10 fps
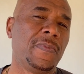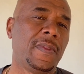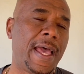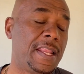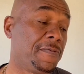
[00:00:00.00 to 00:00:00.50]

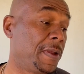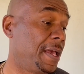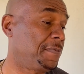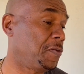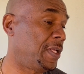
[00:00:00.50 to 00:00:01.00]
And if we
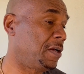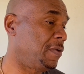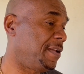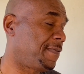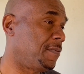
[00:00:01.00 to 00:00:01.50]
have to win
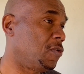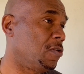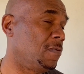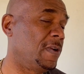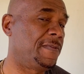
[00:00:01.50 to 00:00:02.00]
away from
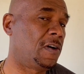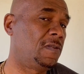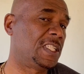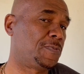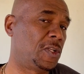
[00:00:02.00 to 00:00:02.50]
home, we've
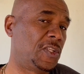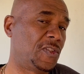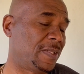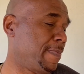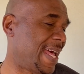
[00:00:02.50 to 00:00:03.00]
always
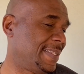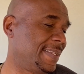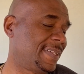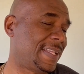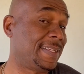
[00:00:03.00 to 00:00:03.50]
produced
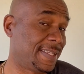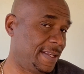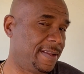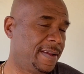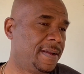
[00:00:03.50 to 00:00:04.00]
batters, that's
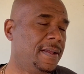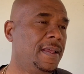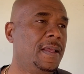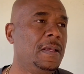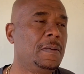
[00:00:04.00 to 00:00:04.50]
India,
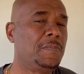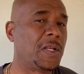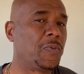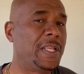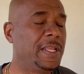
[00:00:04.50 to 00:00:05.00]

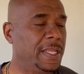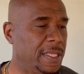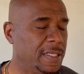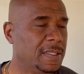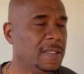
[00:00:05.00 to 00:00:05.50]
but we
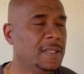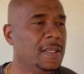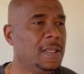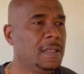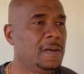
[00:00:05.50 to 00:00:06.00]
need
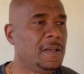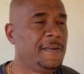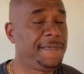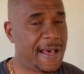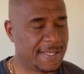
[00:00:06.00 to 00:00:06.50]

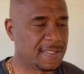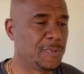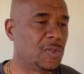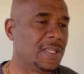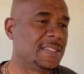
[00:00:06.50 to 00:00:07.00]
fast
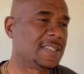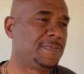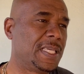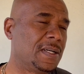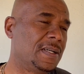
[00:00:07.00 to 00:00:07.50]
bowlers,
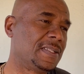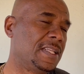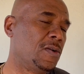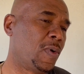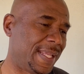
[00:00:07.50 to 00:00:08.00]
because in
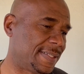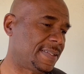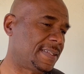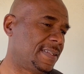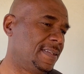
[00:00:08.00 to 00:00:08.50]
the
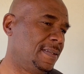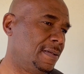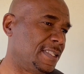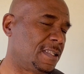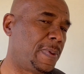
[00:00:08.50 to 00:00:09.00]
West,
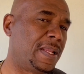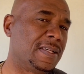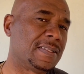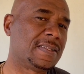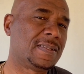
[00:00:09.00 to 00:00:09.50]
the
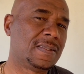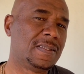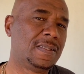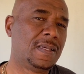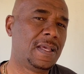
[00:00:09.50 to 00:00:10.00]
spinners
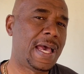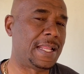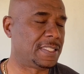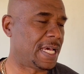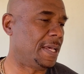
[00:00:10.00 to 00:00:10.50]
at
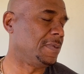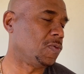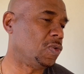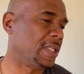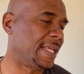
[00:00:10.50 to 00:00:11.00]
times
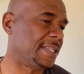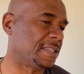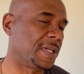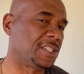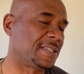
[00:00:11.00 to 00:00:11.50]
won't get as
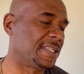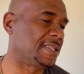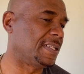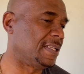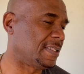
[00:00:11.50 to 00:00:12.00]
much
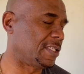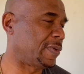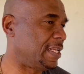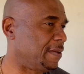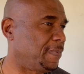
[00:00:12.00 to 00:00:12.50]
assistance as
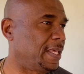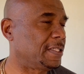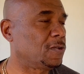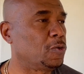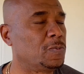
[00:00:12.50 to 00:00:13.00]
when they're at
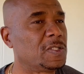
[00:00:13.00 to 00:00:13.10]
home.